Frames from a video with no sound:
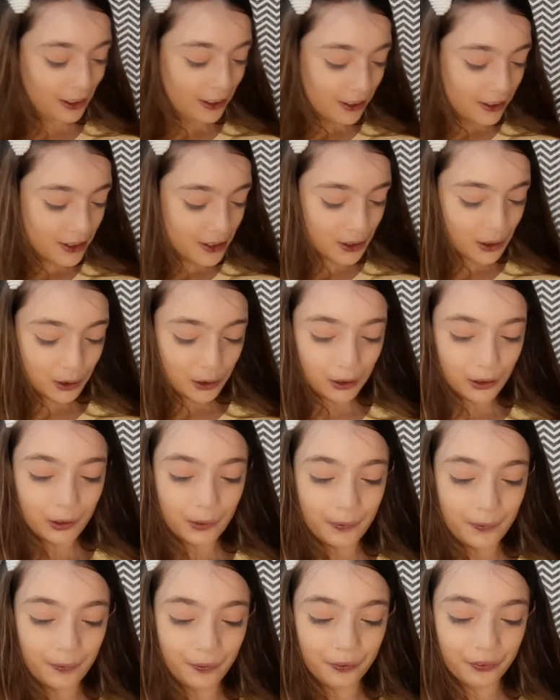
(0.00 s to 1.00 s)
so
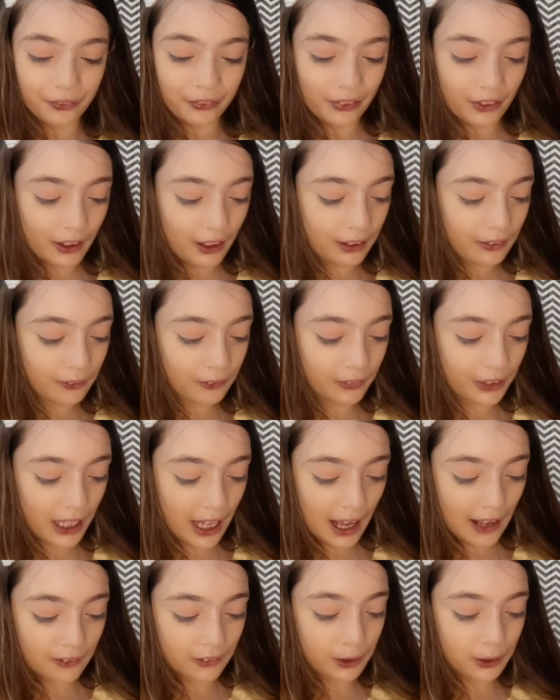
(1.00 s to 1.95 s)
we have the